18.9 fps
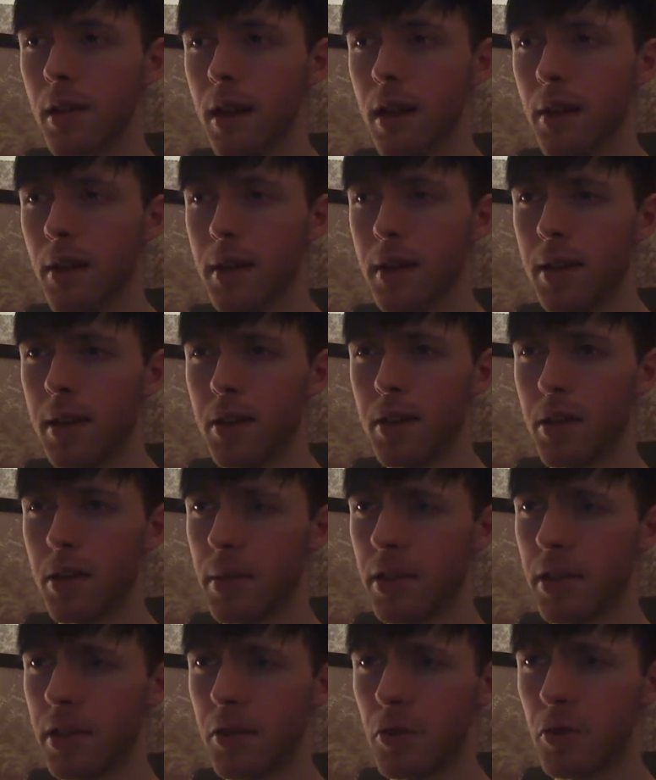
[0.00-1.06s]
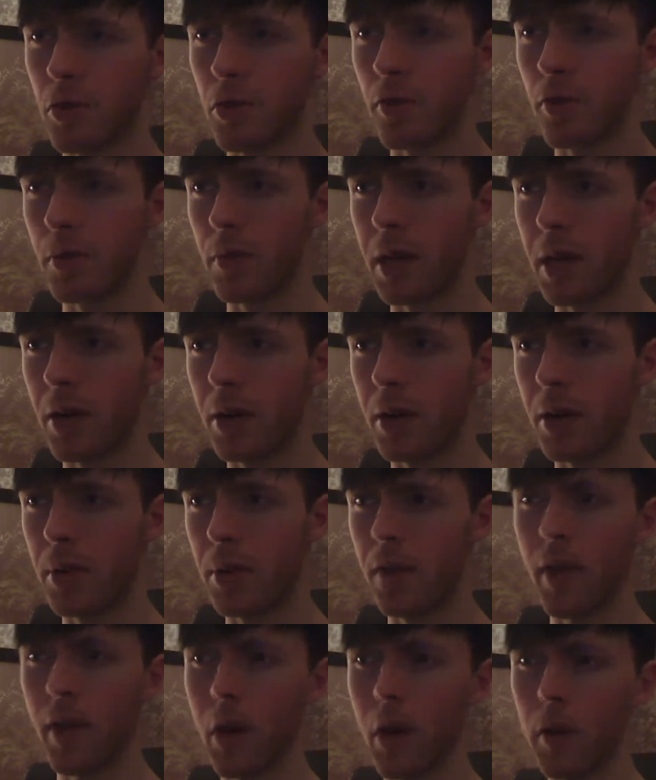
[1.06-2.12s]
Yeah, I think that's going to be the new rule from now on.
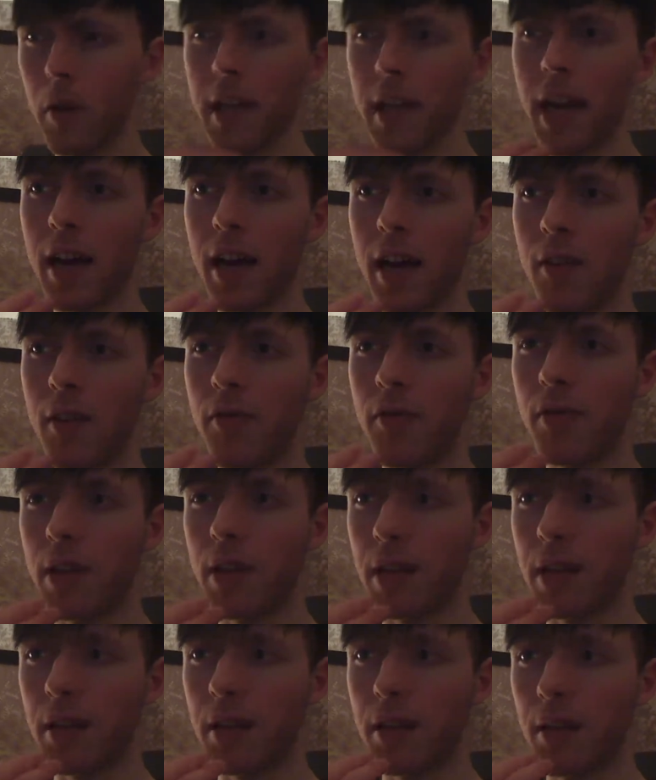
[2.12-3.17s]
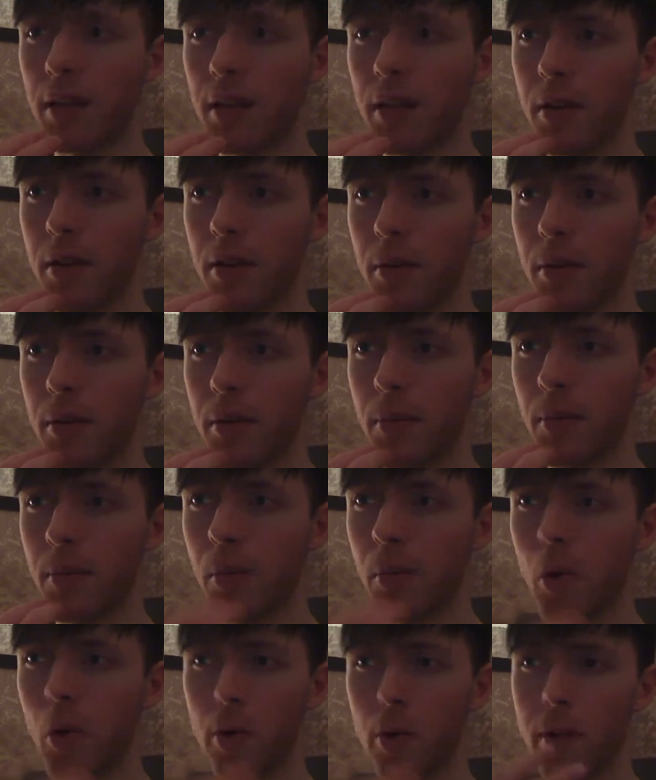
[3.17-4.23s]
But if I already have like
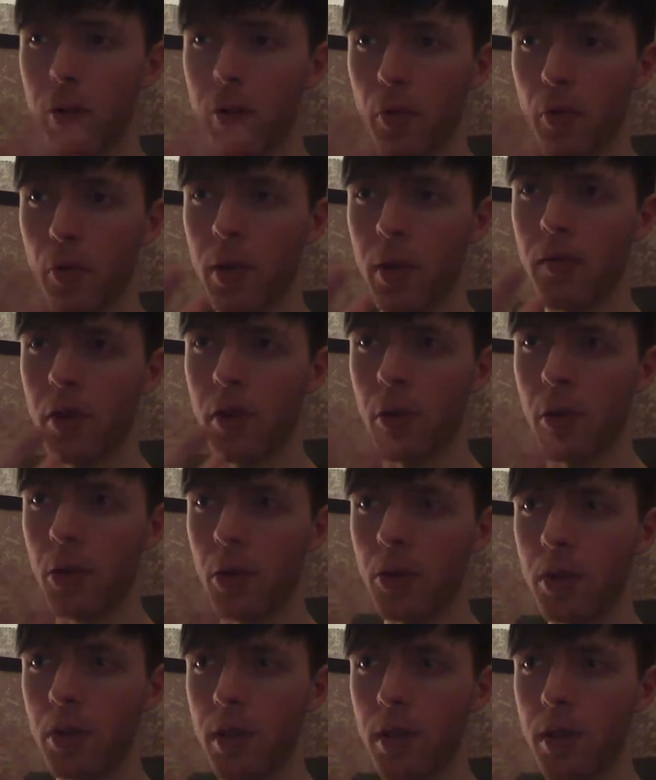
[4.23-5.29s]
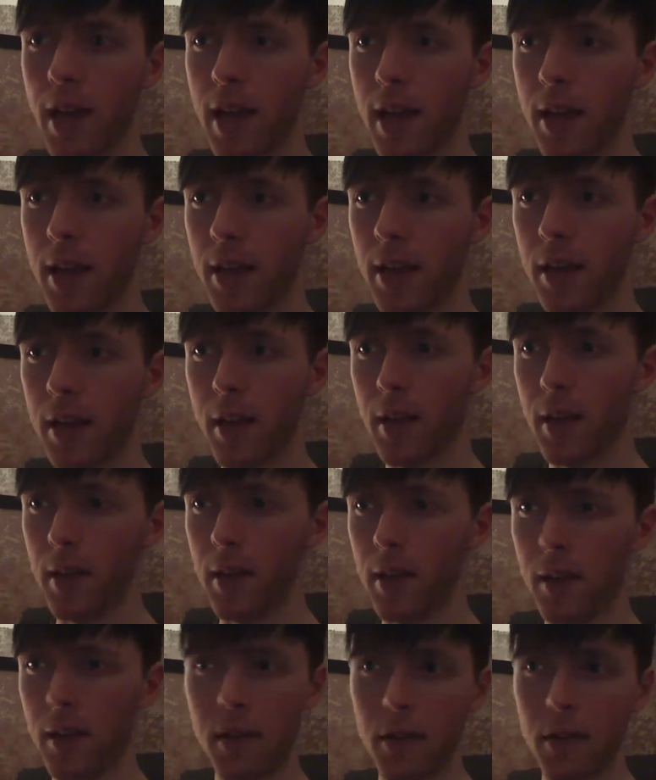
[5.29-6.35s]
more than 3 viewers, then
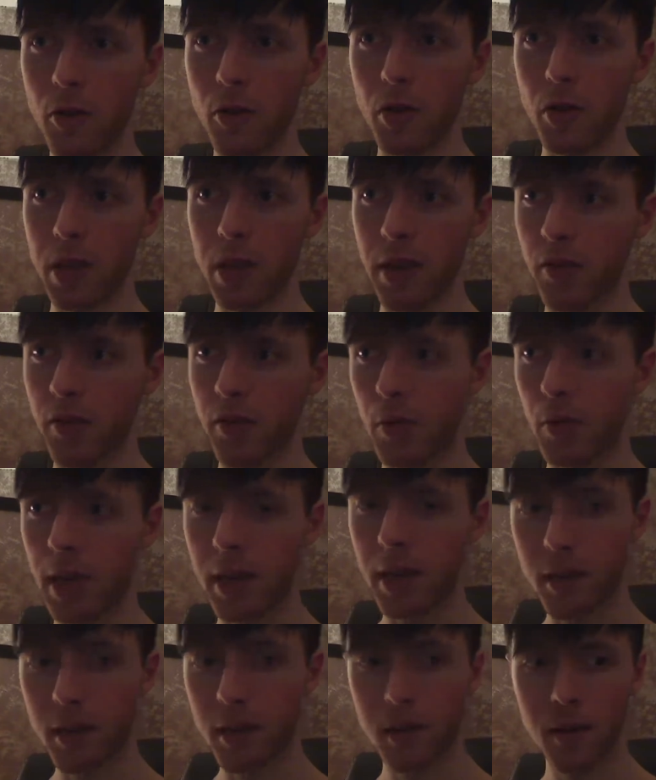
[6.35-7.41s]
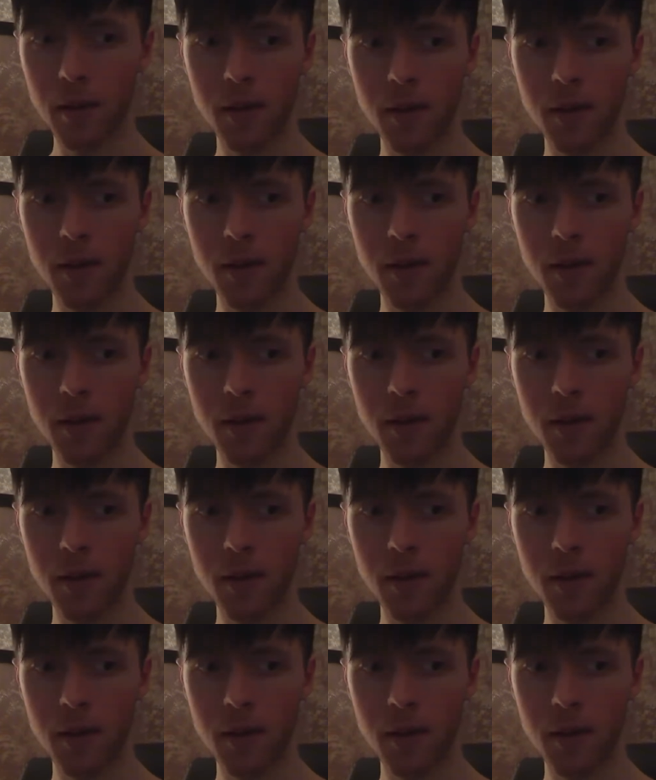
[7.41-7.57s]
they're just going to have to wait.